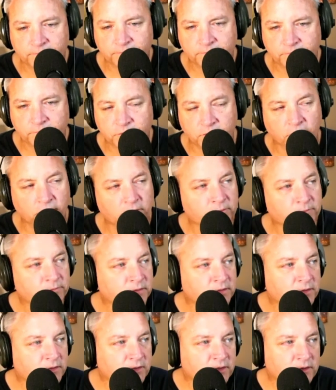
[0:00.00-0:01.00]
So
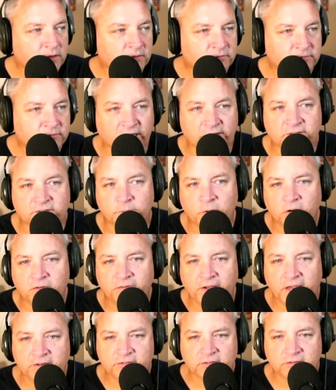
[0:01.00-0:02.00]
that's the
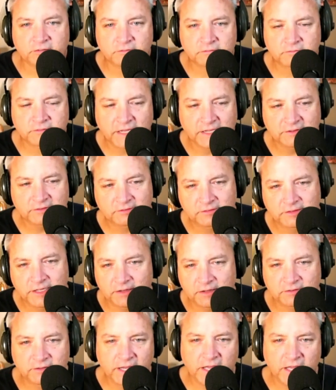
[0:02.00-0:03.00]
motivation. That's
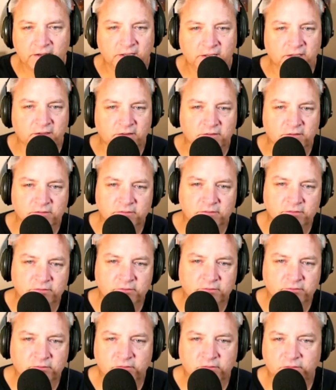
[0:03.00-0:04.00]
the idea.
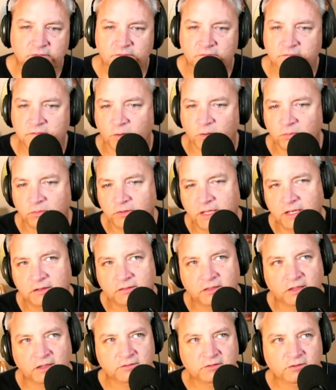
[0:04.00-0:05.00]
Don't
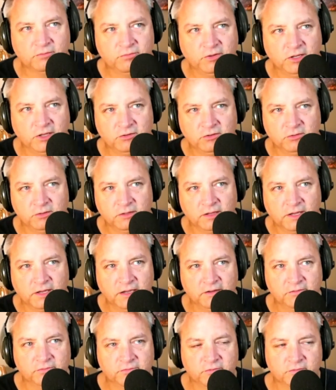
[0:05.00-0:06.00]
let things defeat you in
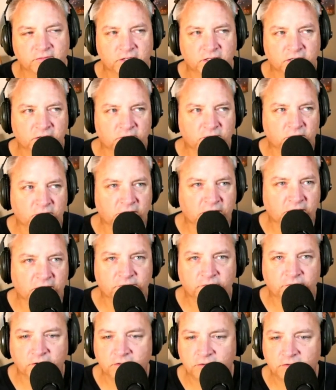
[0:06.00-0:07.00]
life. You know, you got
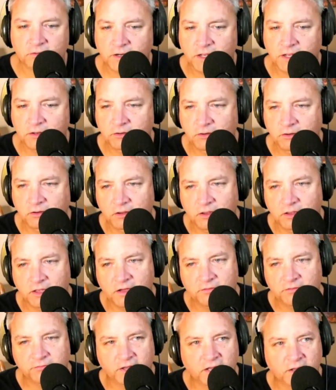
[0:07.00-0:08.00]
friends around you. You
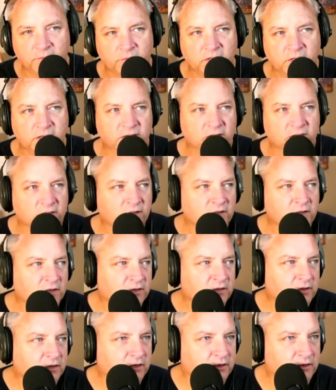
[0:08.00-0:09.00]
got family.
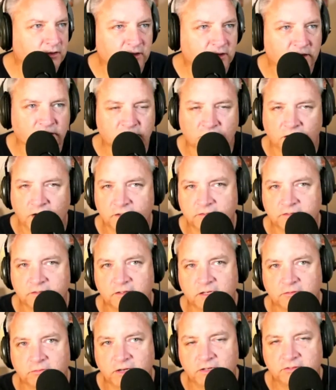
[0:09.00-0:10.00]
You
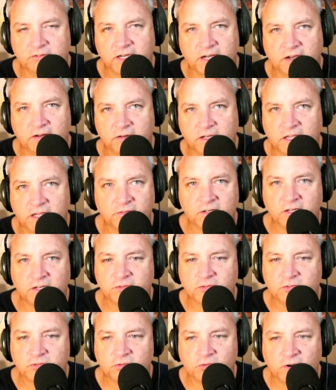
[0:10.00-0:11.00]
constantly reach out. Even
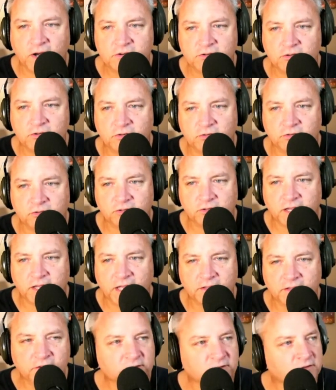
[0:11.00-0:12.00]
if it's strangers, you say,
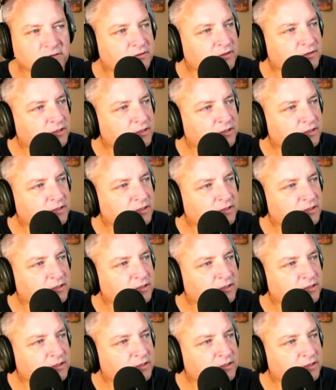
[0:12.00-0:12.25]
hey, listen,